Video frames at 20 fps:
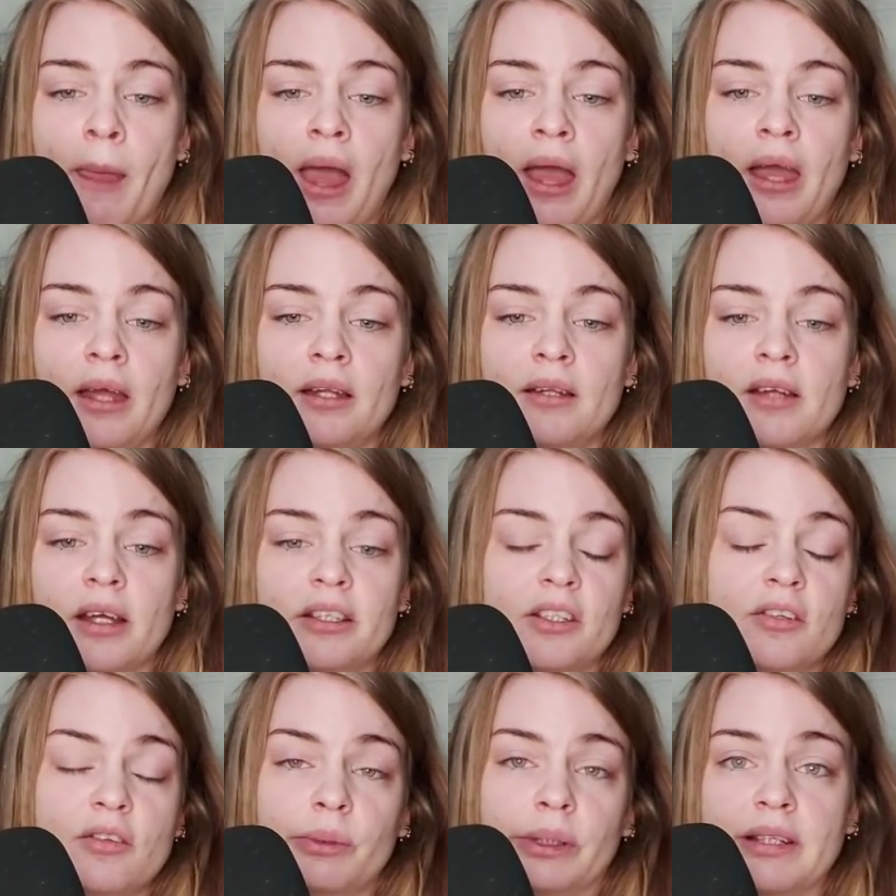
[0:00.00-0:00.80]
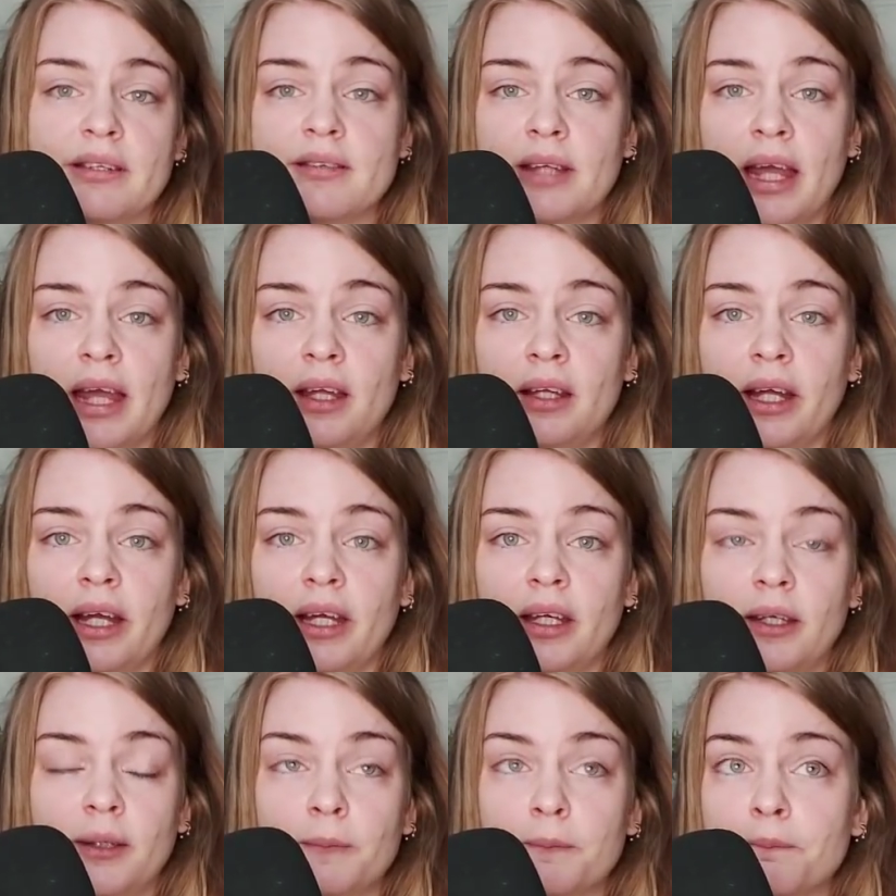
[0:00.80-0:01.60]
And I just want to say,
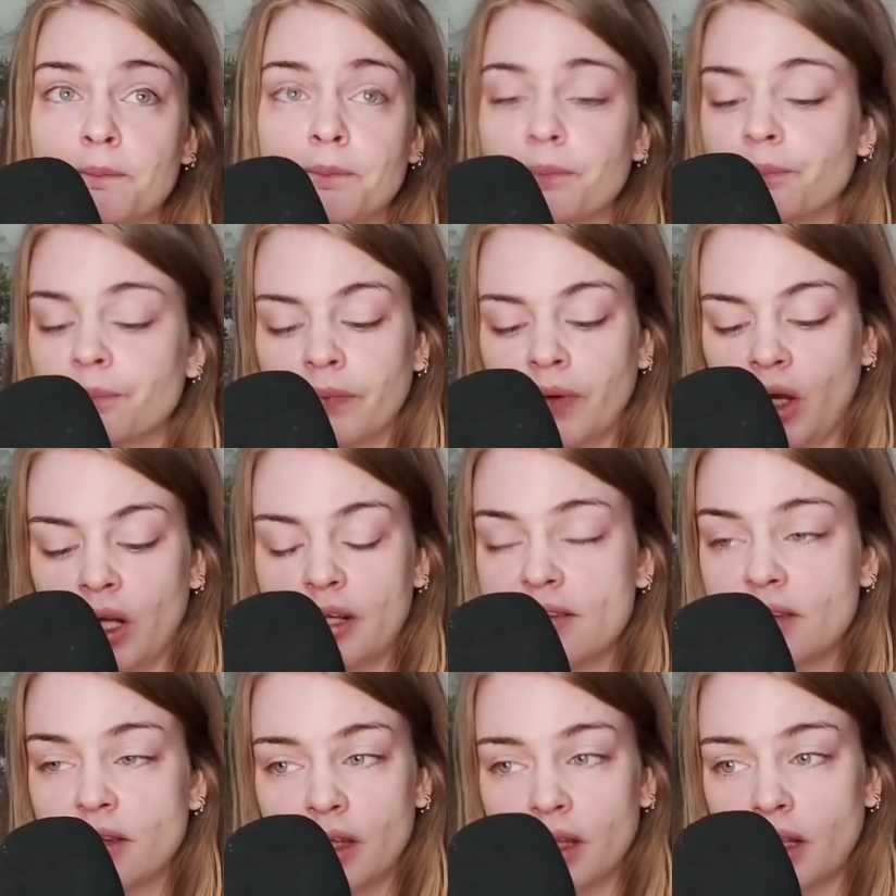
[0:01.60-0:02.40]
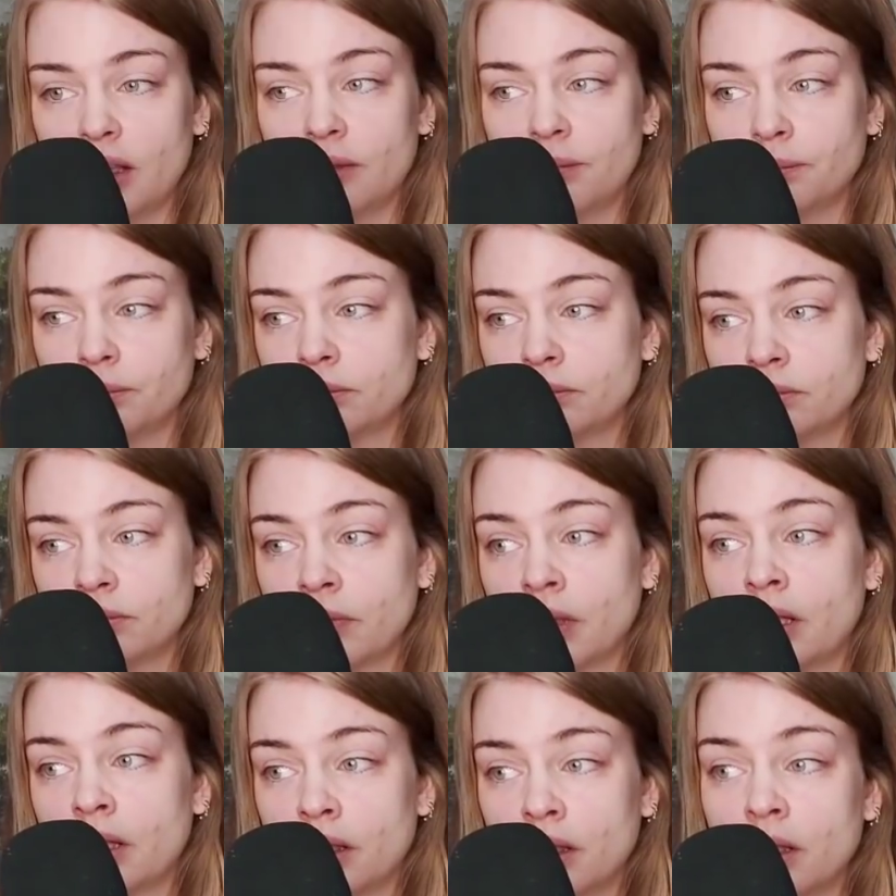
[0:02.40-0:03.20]
like, honestly,
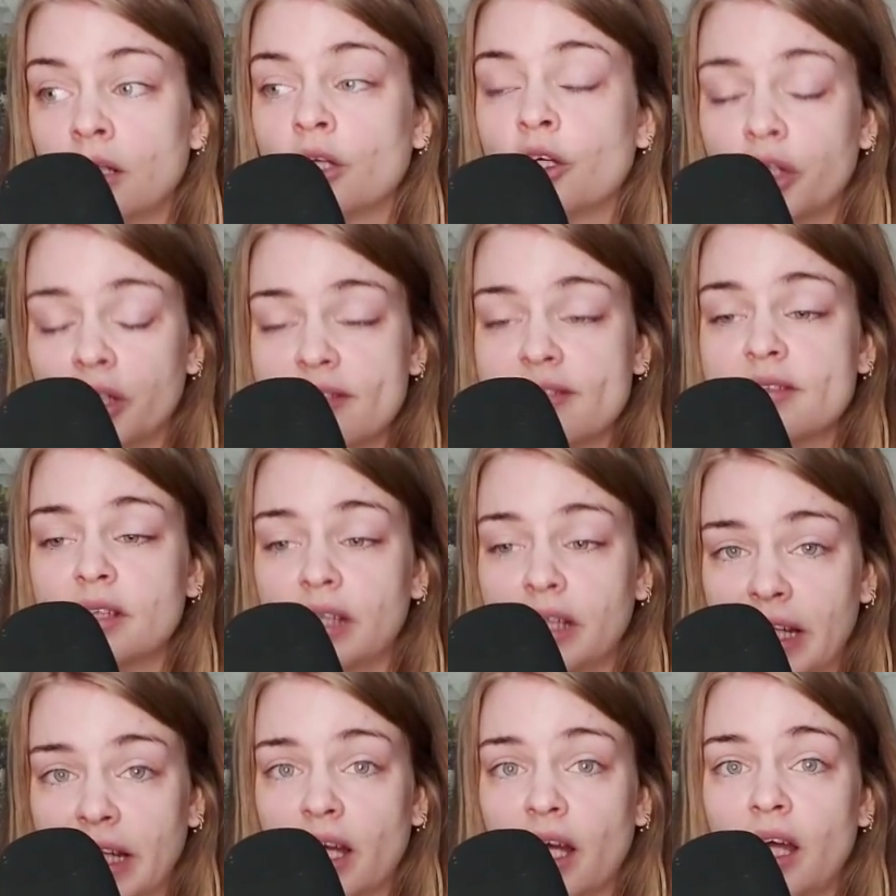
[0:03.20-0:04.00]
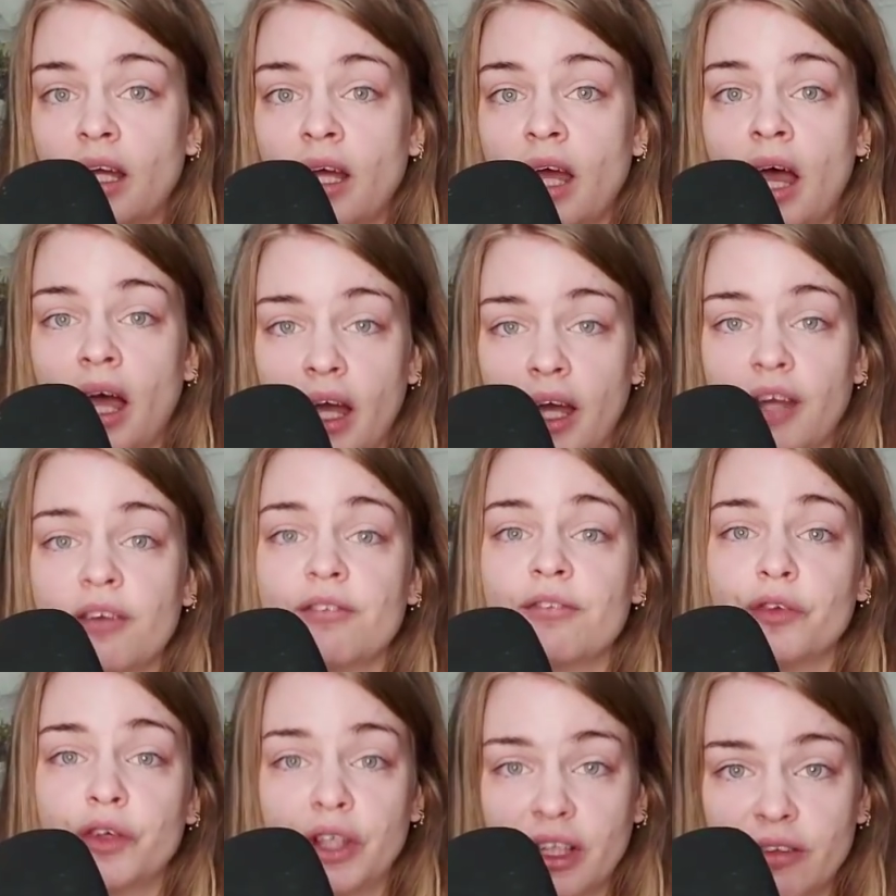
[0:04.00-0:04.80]
Crystalia,
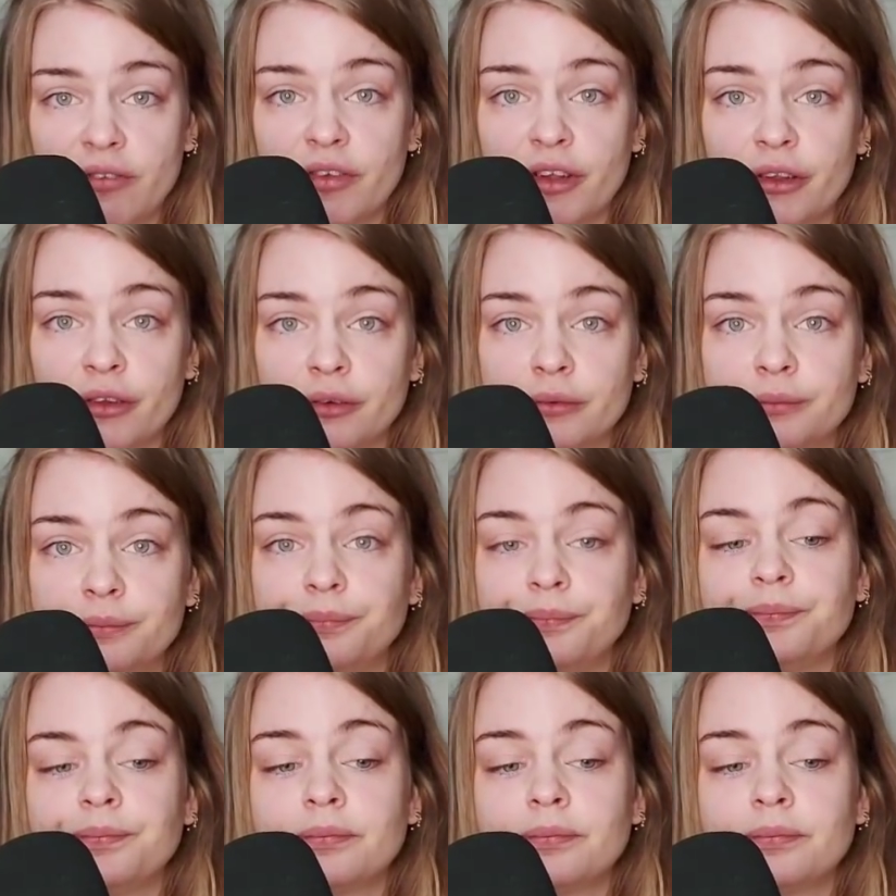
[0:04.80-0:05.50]
I forgive you.